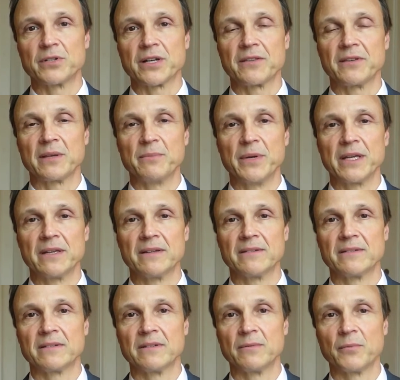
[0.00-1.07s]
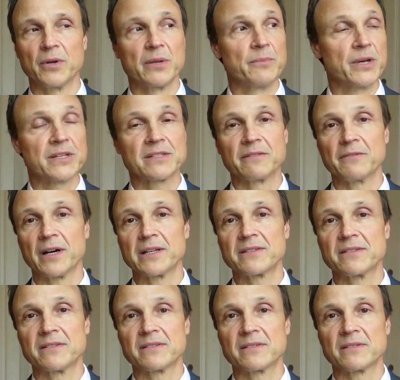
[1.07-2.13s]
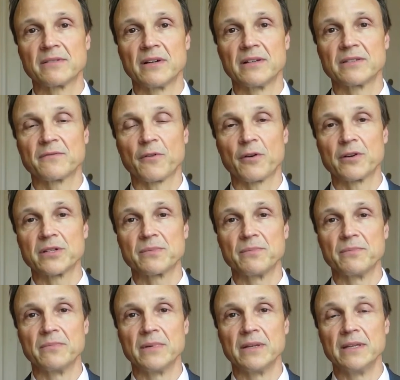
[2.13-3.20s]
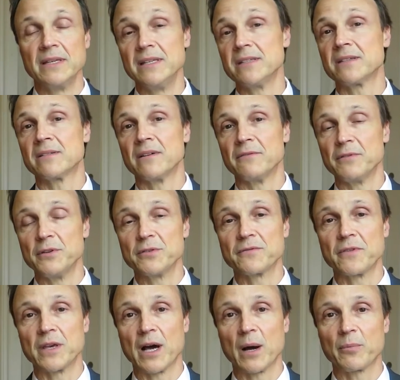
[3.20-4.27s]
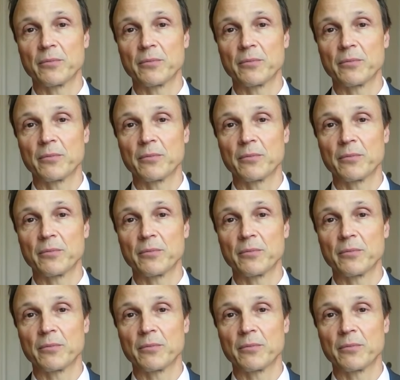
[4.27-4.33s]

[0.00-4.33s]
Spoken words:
which I think make it one of the best devices as far as ease of use for the